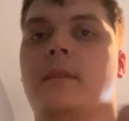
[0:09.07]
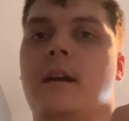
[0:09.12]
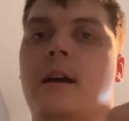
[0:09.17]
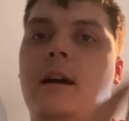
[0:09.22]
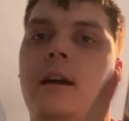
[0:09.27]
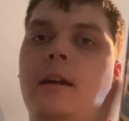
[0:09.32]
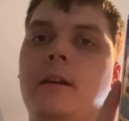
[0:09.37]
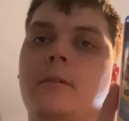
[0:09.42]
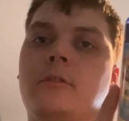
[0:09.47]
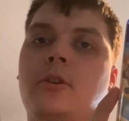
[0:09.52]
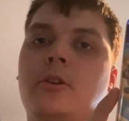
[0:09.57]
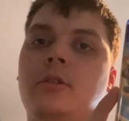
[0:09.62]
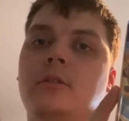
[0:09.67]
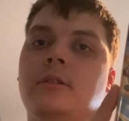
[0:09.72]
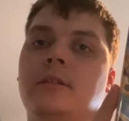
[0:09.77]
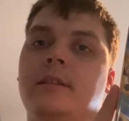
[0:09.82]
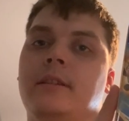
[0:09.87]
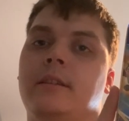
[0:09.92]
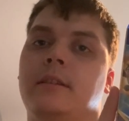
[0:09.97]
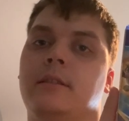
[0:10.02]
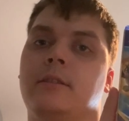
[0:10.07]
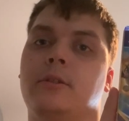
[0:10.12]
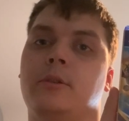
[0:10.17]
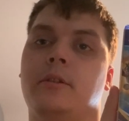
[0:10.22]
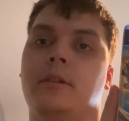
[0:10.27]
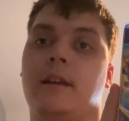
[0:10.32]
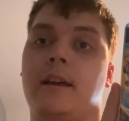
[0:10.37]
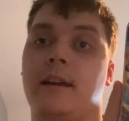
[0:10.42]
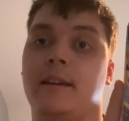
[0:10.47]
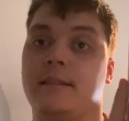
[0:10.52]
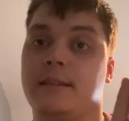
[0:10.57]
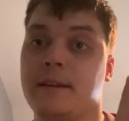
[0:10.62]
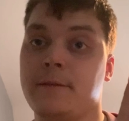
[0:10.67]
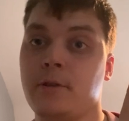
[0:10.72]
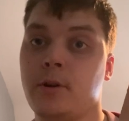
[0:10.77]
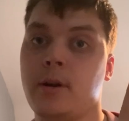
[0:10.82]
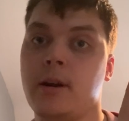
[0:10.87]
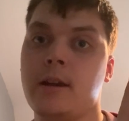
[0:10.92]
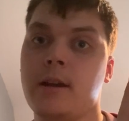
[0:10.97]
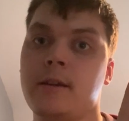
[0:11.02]
I am currently doing a
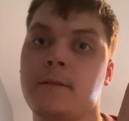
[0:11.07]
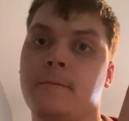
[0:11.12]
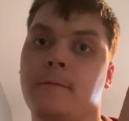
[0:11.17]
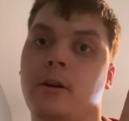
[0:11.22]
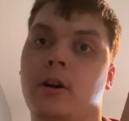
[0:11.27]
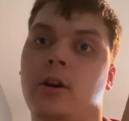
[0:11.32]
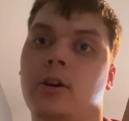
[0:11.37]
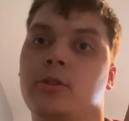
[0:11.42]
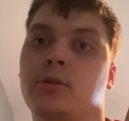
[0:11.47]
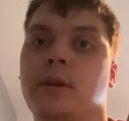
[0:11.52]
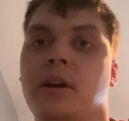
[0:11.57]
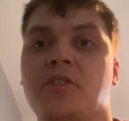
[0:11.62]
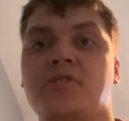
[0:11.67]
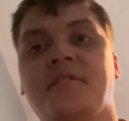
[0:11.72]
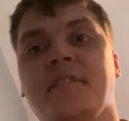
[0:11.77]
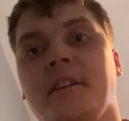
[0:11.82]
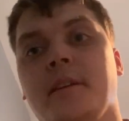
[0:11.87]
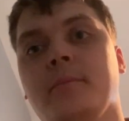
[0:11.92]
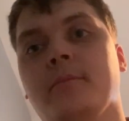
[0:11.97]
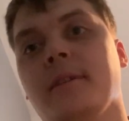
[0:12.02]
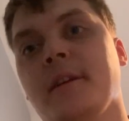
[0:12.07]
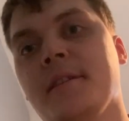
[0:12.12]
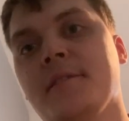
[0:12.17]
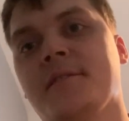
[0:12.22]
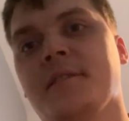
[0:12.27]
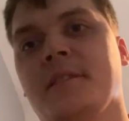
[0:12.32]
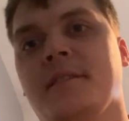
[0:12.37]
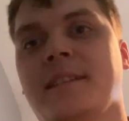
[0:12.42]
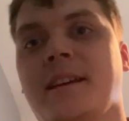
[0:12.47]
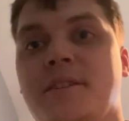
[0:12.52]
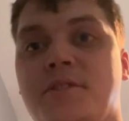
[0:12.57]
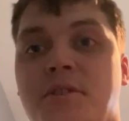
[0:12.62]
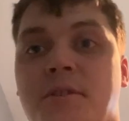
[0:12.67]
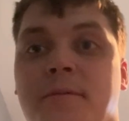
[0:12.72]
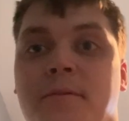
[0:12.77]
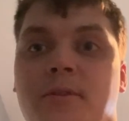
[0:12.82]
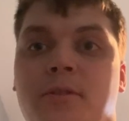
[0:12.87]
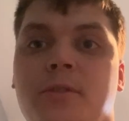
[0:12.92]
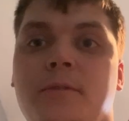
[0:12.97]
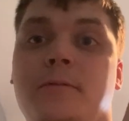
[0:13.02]
giveaway for Crash Team Racing Nitro
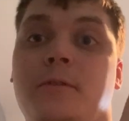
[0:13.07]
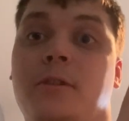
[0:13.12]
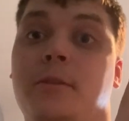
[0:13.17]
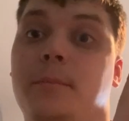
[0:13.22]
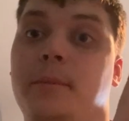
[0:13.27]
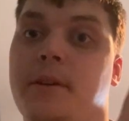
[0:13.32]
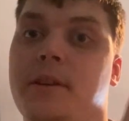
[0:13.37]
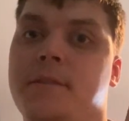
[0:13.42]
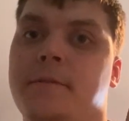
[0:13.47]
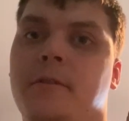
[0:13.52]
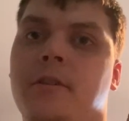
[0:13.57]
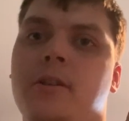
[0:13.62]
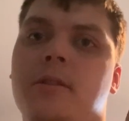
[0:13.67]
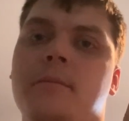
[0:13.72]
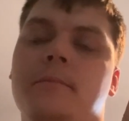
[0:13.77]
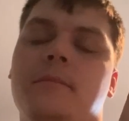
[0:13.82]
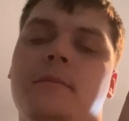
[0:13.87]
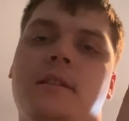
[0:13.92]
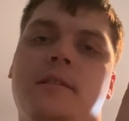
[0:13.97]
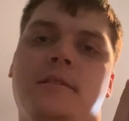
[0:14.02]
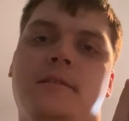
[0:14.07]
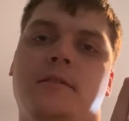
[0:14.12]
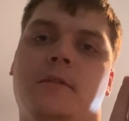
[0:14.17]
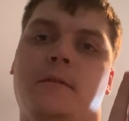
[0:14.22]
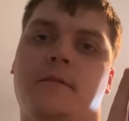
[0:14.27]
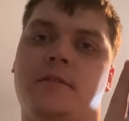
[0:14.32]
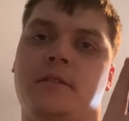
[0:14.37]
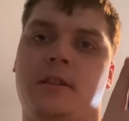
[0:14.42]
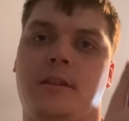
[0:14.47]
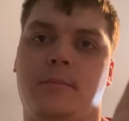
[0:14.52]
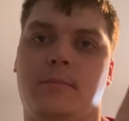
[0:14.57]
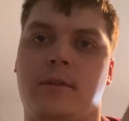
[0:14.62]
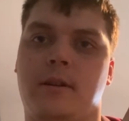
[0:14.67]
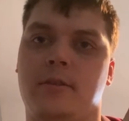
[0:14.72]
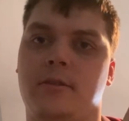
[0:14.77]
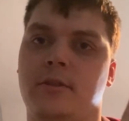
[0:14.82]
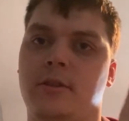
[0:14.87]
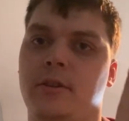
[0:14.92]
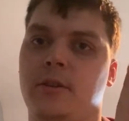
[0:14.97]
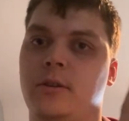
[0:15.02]
Fueled for PS4. This is obviously
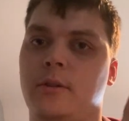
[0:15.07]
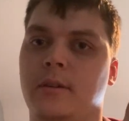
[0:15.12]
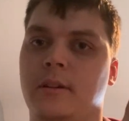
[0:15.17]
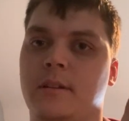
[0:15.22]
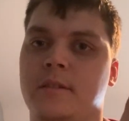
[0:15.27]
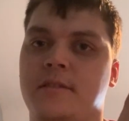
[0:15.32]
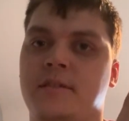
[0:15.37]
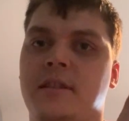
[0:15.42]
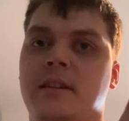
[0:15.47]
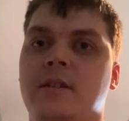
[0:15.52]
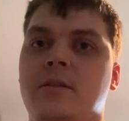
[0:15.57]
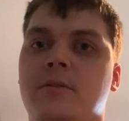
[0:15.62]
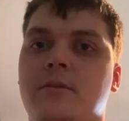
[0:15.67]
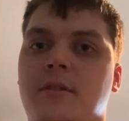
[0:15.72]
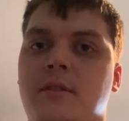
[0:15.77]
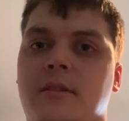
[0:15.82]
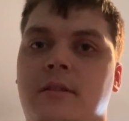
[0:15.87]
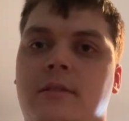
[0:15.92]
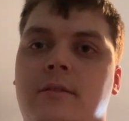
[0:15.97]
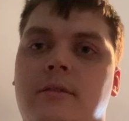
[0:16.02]
brand new and sealed, you can